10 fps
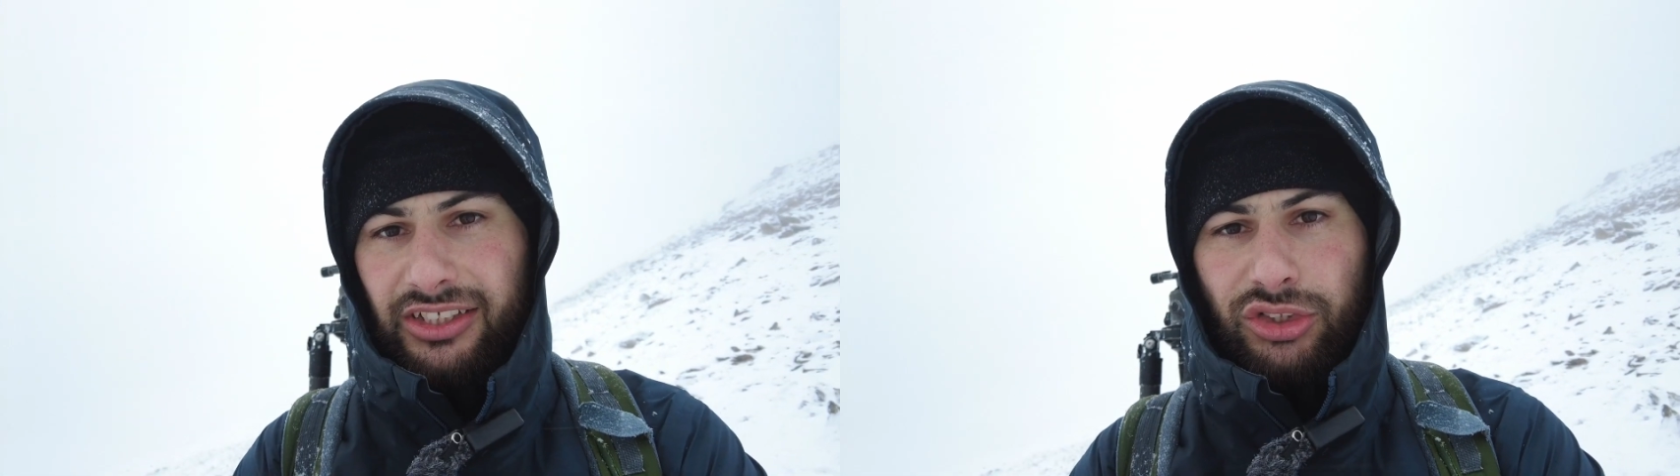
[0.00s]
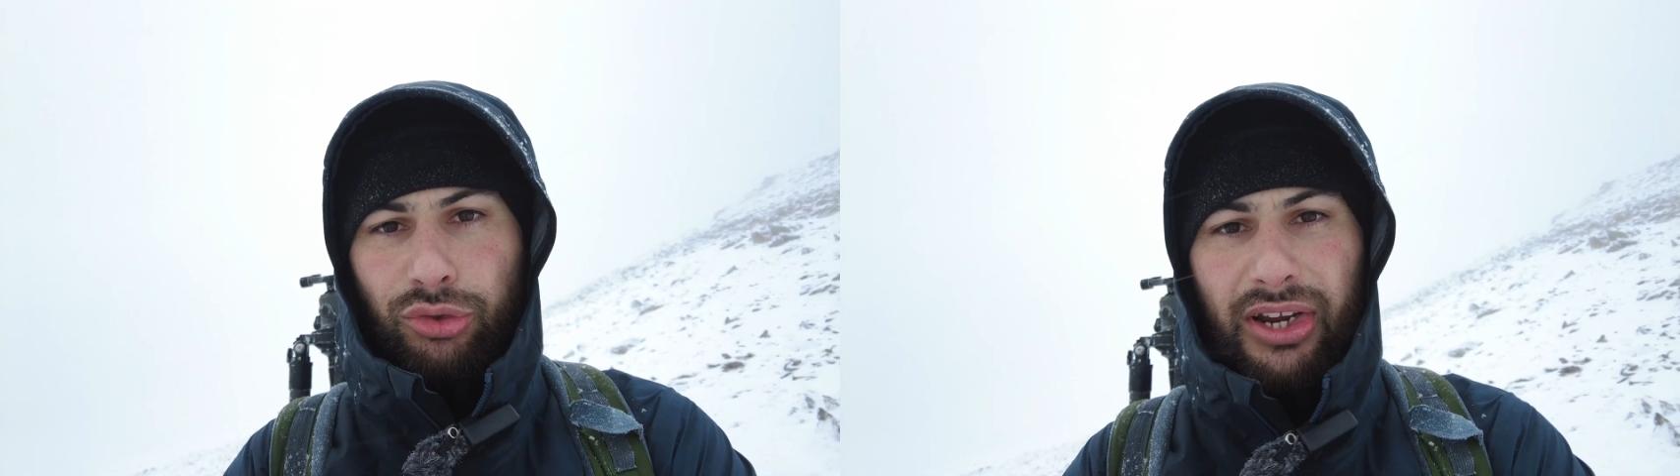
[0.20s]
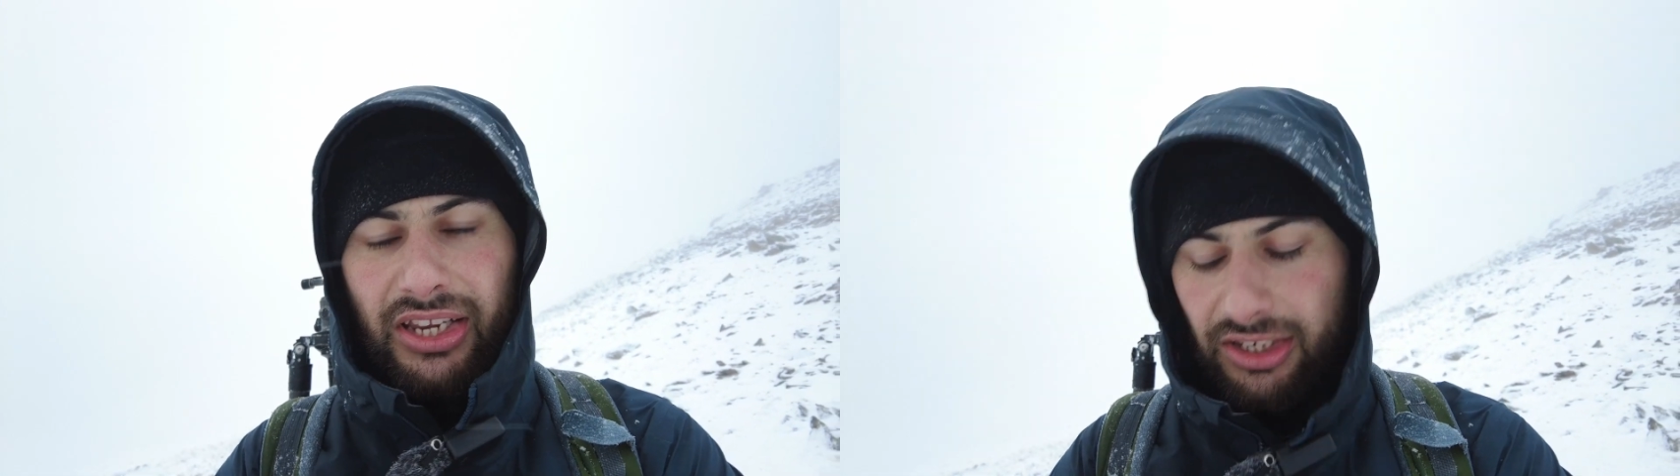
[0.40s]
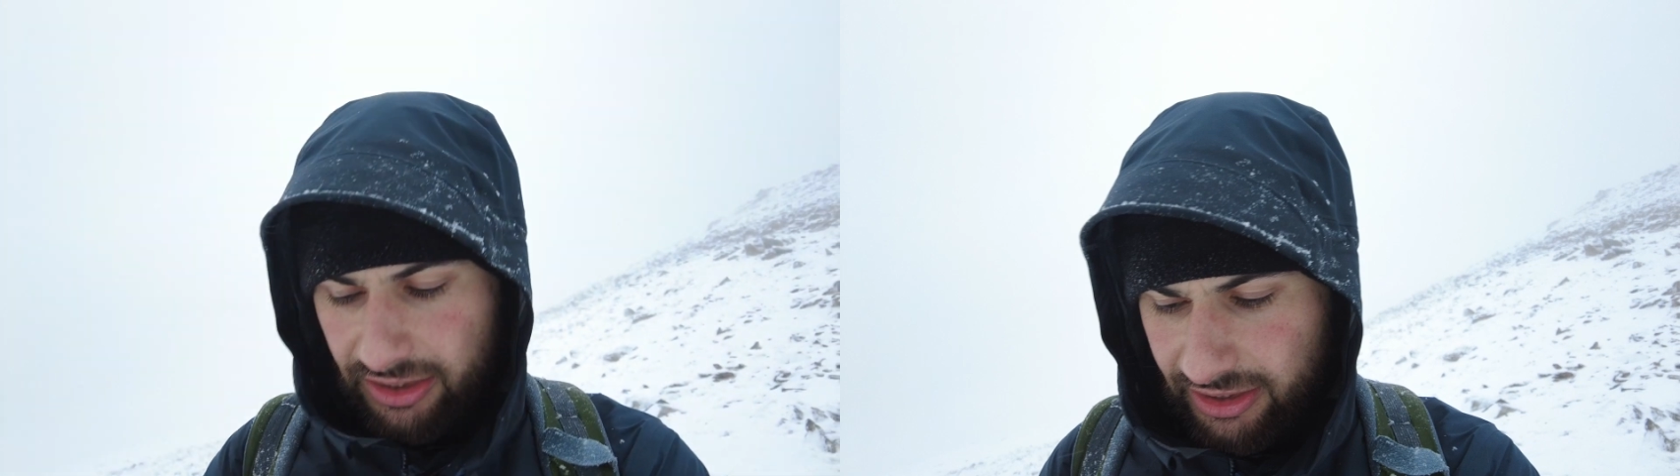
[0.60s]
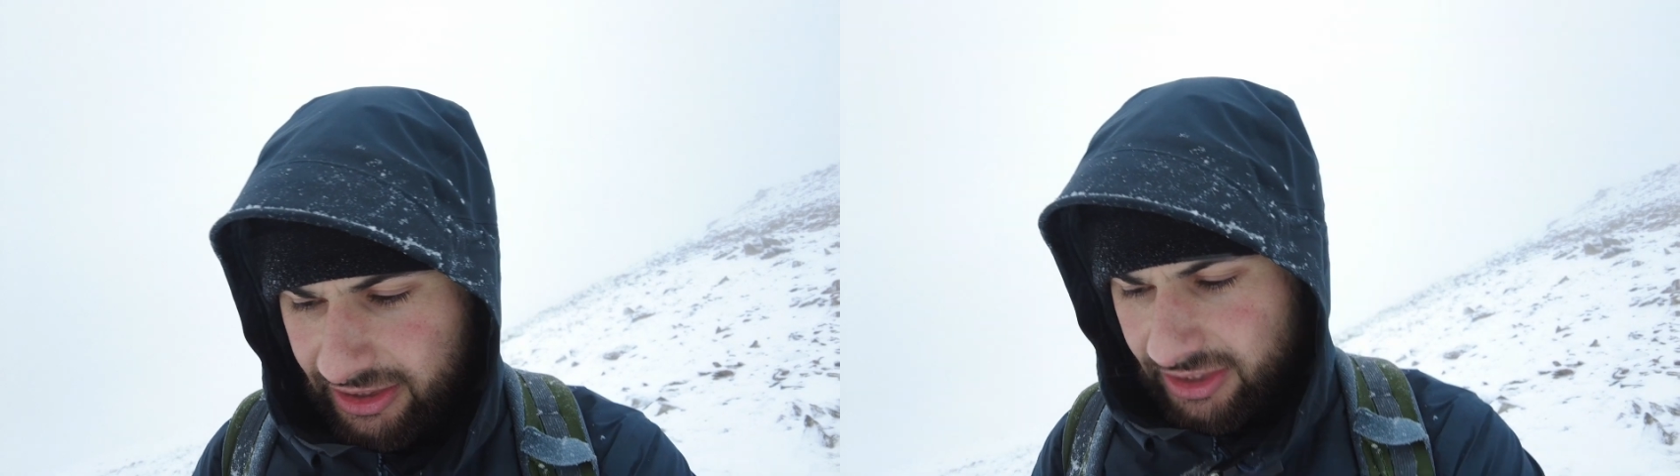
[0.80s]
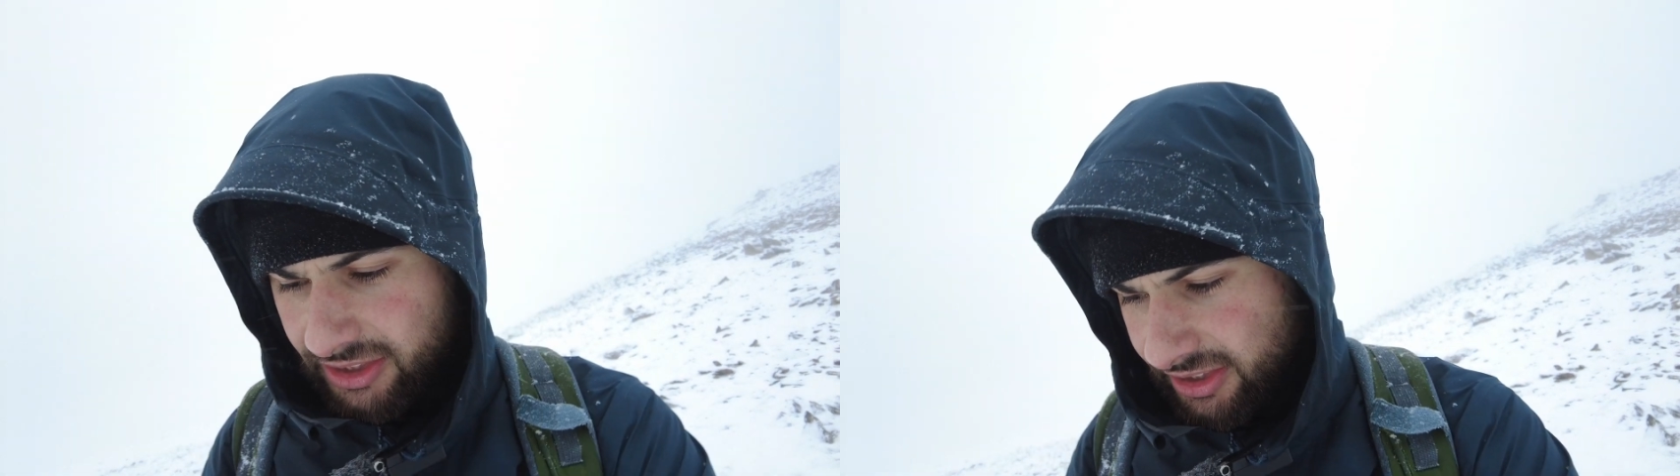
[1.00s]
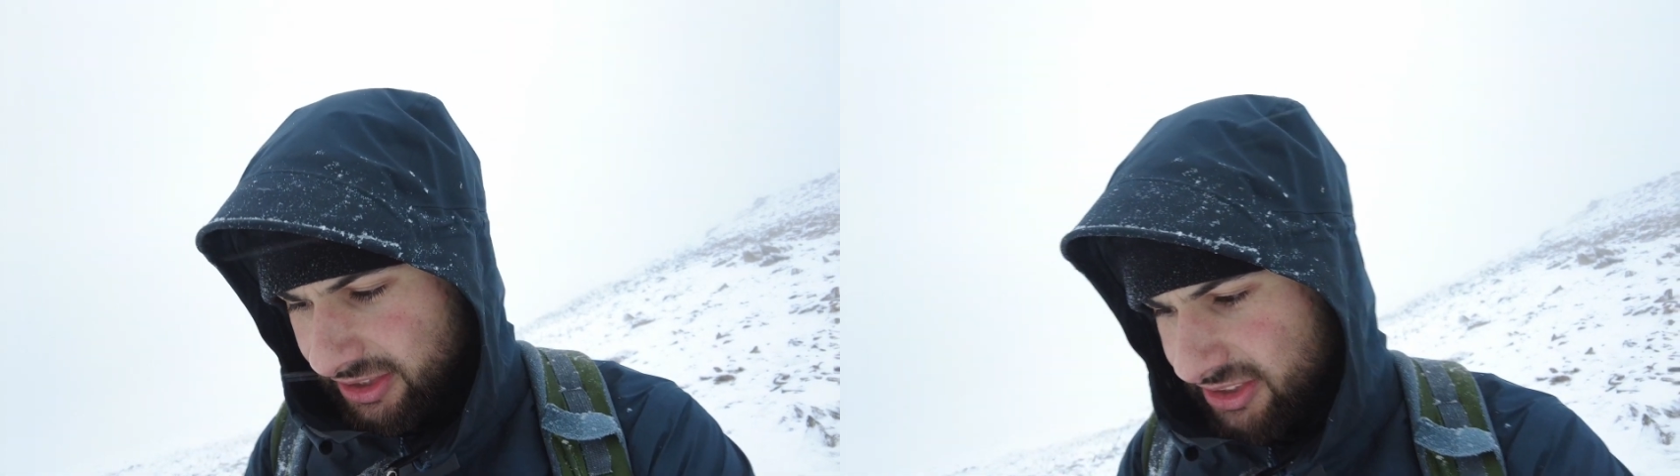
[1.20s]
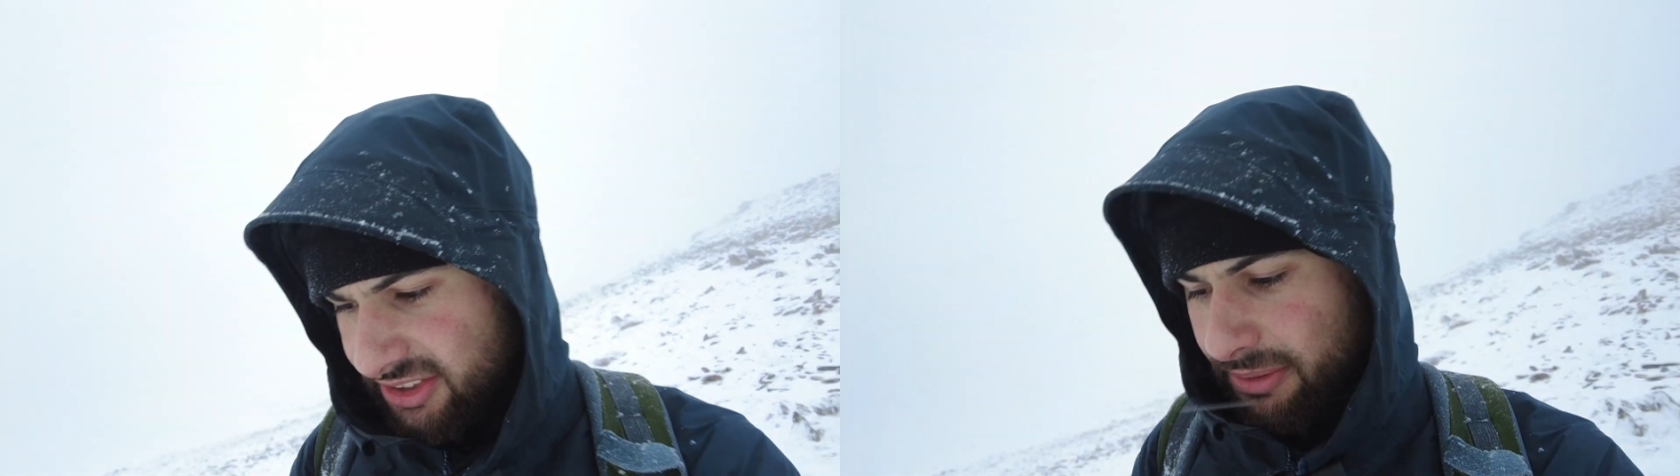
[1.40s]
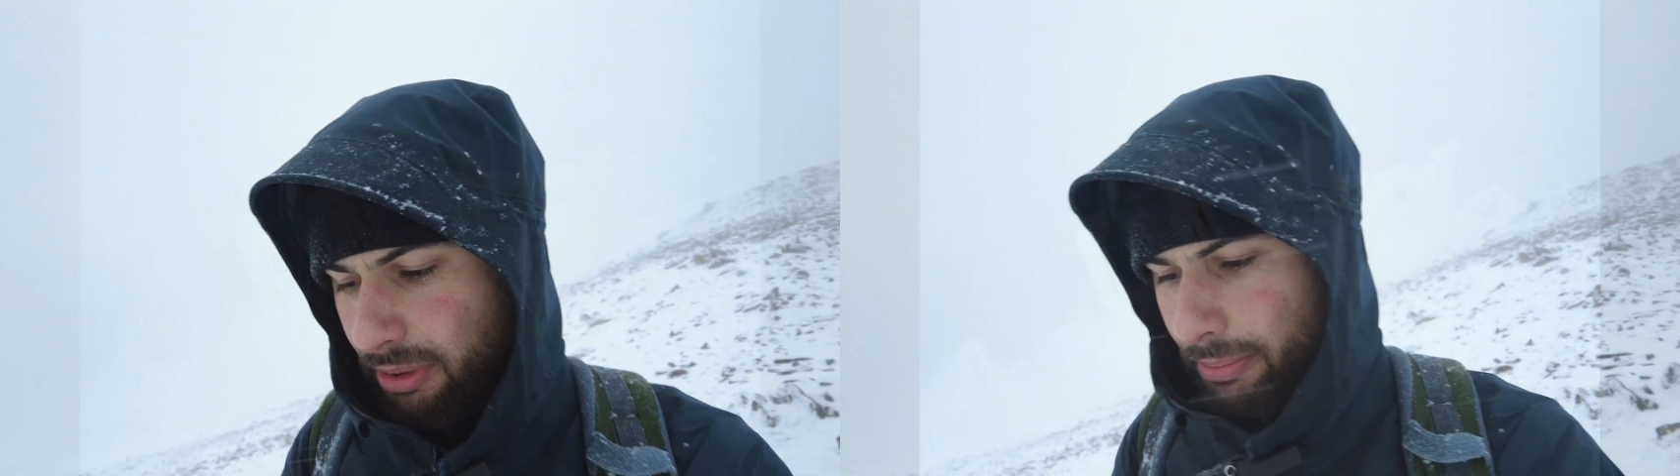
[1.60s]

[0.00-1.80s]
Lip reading: grey simple